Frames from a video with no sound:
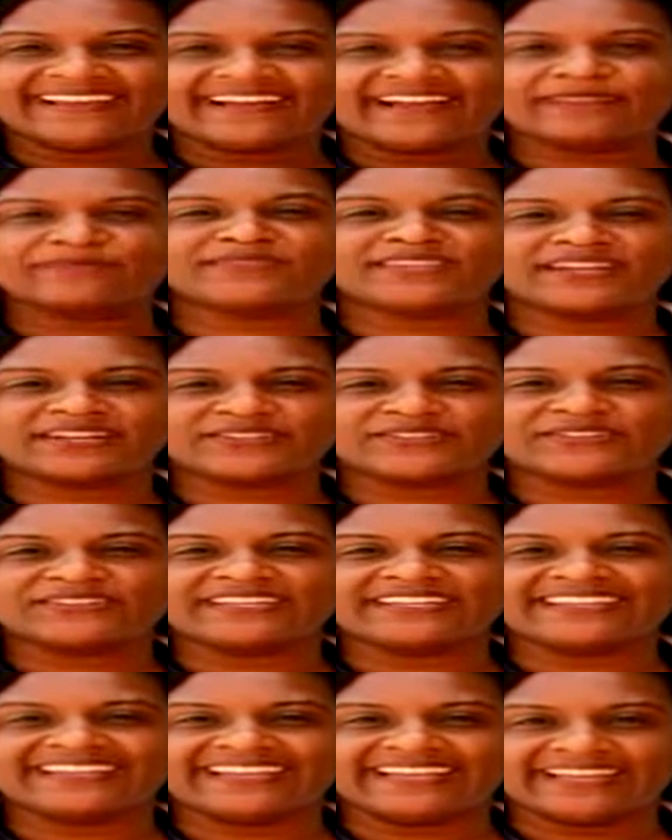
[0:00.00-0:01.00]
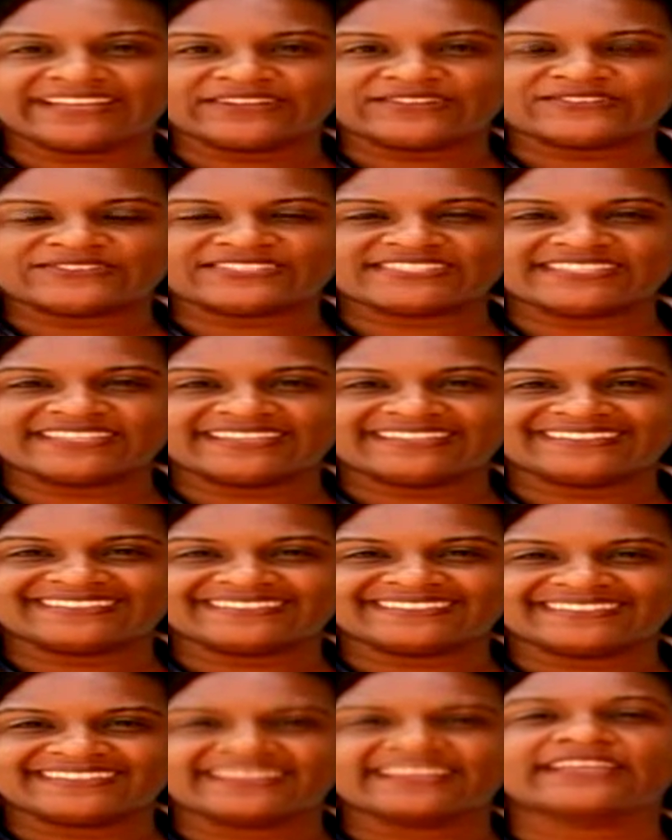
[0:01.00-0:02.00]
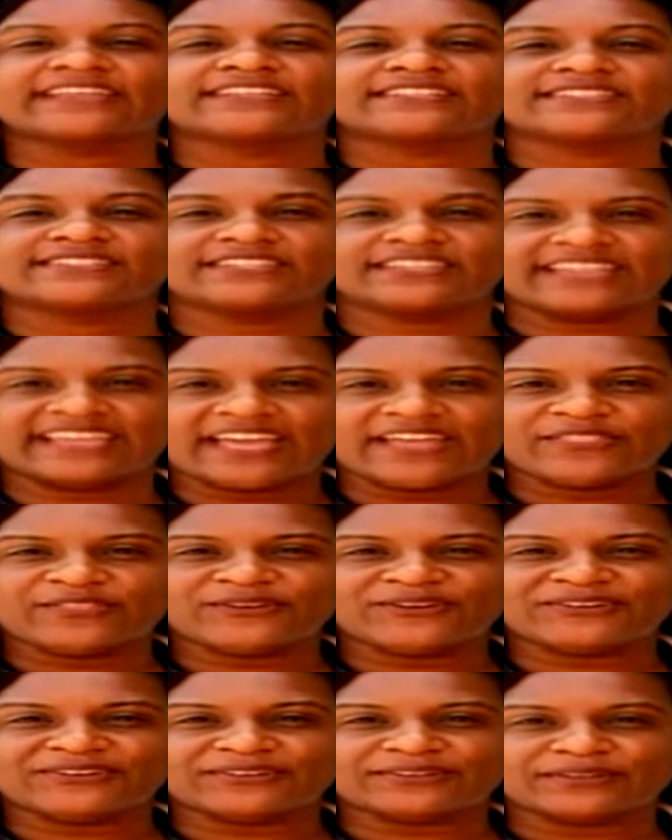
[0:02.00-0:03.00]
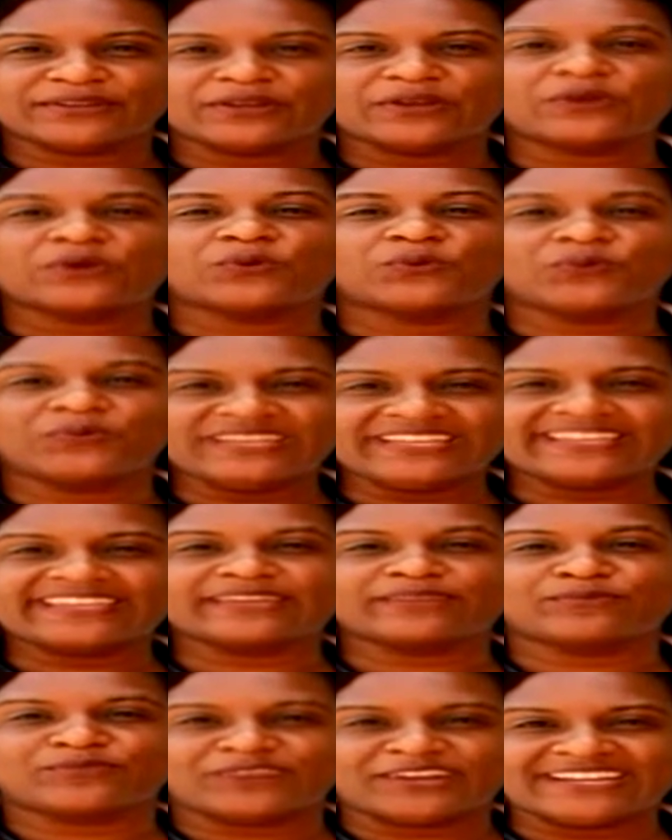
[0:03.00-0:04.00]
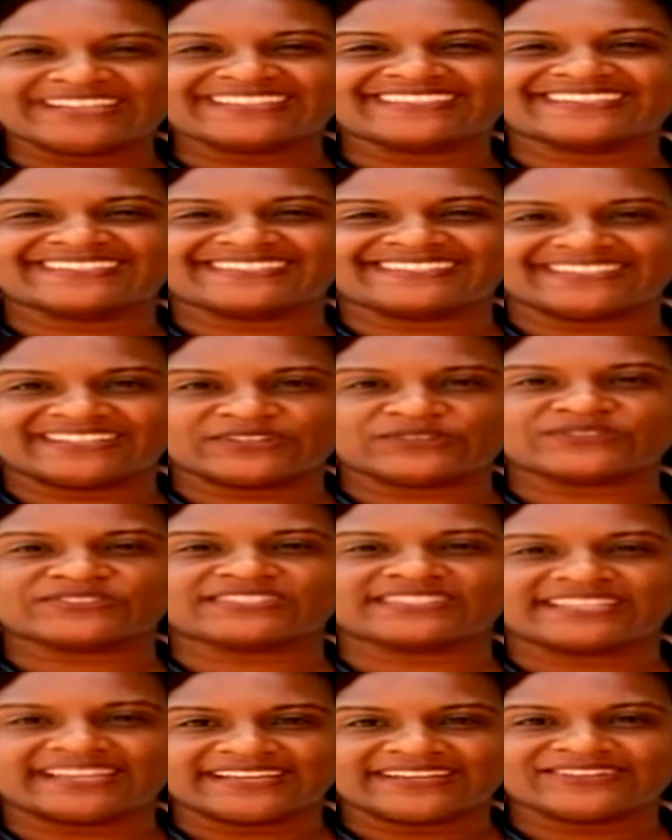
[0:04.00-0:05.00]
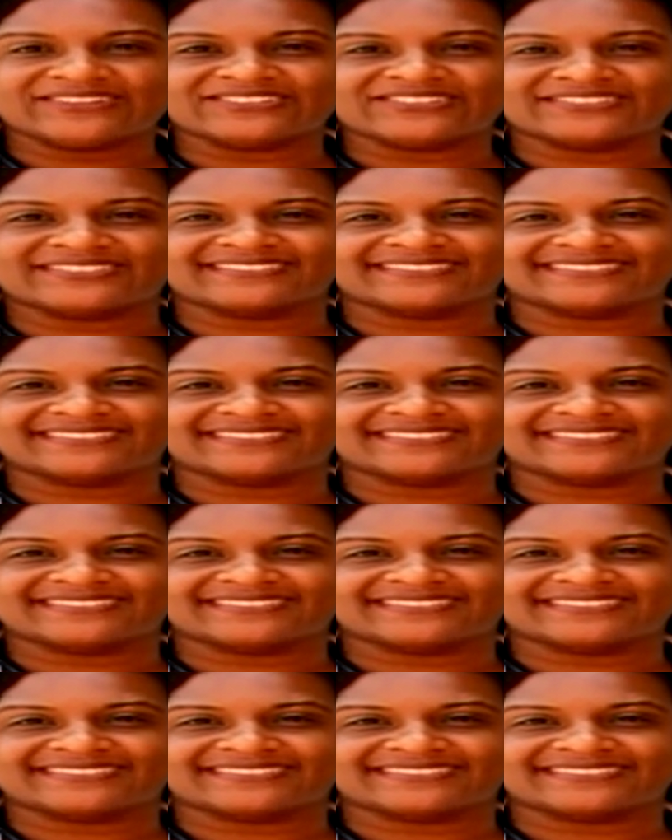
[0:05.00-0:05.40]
I'm Dr. Nina Anderson. Together, we can break the sickle cycle.